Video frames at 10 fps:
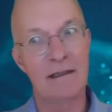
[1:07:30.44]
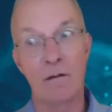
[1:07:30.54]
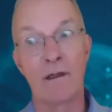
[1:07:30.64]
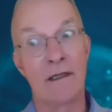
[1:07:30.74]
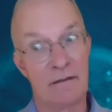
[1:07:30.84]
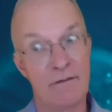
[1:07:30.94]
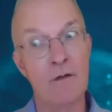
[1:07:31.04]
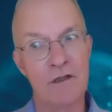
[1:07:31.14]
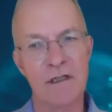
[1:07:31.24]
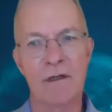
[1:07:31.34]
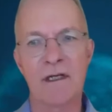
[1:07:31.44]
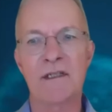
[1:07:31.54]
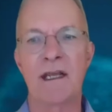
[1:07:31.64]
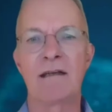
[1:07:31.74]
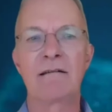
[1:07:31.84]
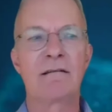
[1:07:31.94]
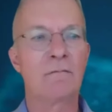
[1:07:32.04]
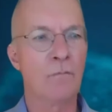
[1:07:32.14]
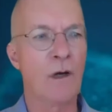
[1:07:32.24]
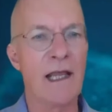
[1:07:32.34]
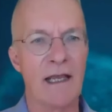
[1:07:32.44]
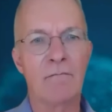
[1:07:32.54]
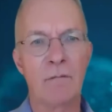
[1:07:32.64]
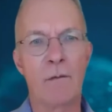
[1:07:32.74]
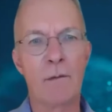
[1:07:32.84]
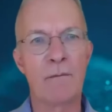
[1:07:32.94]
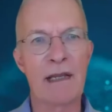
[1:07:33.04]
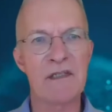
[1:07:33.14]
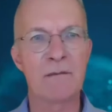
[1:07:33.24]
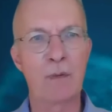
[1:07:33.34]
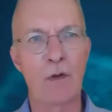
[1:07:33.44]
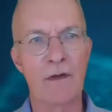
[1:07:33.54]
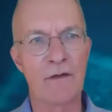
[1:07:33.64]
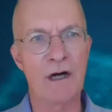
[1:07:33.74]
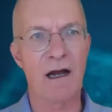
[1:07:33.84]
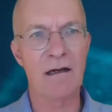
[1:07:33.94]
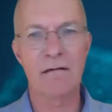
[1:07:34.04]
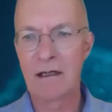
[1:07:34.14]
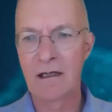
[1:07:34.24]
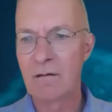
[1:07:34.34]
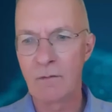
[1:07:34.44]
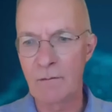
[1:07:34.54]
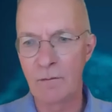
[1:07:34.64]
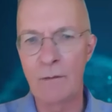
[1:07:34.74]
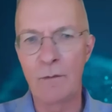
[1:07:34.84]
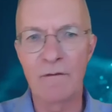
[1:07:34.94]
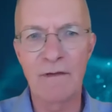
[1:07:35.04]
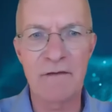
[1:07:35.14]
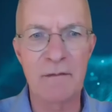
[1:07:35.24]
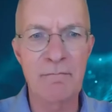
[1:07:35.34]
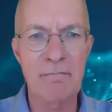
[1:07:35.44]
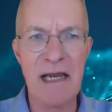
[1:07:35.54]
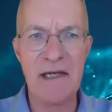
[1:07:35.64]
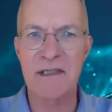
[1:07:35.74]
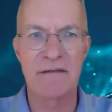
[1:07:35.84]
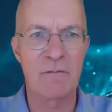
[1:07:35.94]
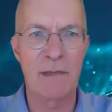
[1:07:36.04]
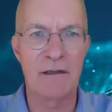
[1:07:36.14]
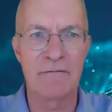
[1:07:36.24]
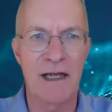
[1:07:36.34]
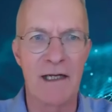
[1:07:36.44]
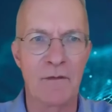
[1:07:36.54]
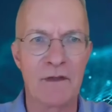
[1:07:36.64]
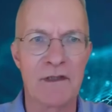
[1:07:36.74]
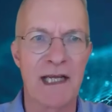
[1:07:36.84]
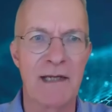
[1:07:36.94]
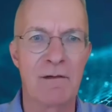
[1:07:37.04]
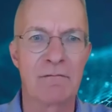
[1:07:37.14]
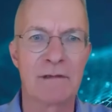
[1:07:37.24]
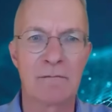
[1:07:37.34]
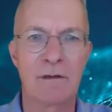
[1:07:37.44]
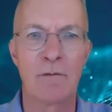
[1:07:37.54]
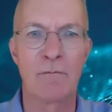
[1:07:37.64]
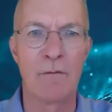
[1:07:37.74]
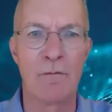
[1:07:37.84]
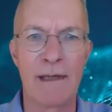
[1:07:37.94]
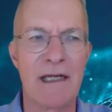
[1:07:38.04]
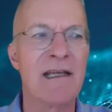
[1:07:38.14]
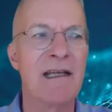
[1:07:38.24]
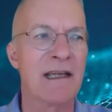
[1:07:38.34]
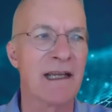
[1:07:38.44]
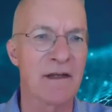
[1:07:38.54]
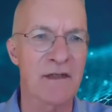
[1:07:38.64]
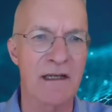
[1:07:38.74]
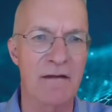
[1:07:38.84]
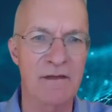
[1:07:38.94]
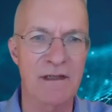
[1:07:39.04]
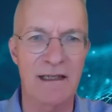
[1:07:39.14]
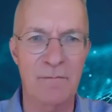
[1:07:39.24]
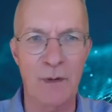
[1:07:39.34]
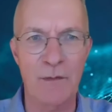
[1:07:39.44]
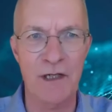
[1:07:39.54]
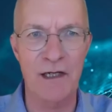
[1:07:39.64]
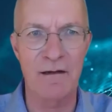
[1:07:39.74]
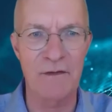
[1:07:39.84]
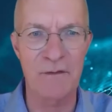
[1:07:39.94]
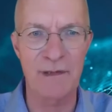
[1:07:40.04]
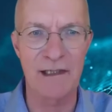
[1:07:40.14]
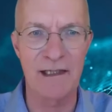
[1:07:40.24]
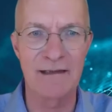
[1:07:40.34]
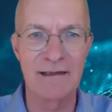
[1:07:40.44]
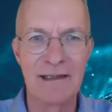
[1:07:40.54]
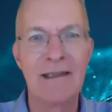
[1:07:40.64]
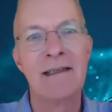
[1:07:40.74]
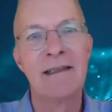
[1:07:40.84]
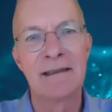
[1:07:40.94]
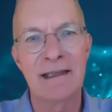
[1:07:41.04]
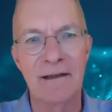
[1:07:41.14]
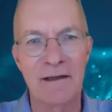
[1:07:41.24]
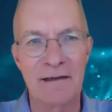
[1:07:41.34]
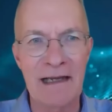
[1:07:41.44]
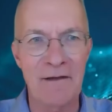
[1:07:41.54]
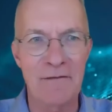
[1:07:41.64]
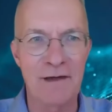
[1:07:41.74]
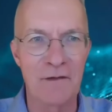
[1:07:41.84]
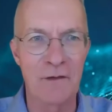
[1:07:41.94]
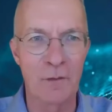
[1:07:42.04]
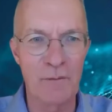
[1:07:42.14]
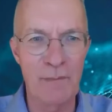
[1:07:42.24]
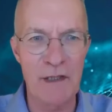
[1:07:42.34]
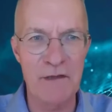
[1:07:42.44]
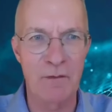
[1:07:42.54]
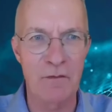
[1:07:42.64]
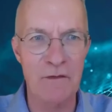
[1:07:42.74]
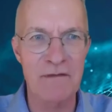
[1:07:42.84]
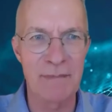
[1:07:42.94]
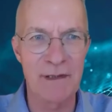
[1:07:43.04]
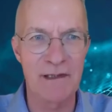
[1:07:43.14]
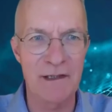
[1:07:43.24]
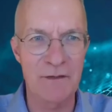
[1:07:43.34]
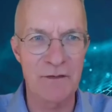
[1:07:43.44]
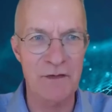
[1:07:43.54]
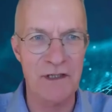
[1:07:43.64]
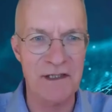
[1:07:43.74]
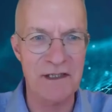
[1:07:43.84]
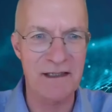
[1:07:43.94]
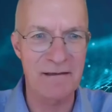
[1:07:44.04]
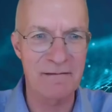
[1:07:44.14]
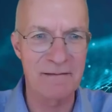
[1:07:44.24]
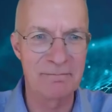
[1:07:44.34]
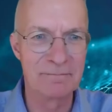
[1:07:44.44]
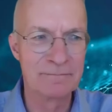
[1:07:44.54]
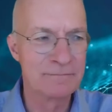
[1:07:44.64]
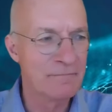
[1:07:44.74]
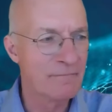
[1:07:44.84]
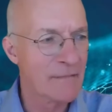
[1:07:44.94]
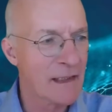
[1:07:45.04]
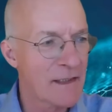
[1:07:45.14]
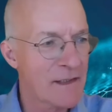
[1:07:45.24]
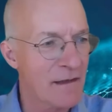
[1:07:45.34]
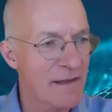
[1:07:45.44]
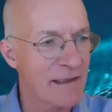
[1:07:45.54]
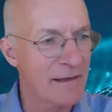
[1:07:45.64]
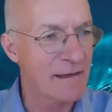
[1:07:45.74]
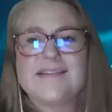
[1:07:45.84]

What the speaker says: in the future to an extent where we can best deploy the drug, we would have left a massive amount of value on the table. We would be kicking ourselves, and I think probably shareholders would be out the front door with pitchforks and burning torches. So I think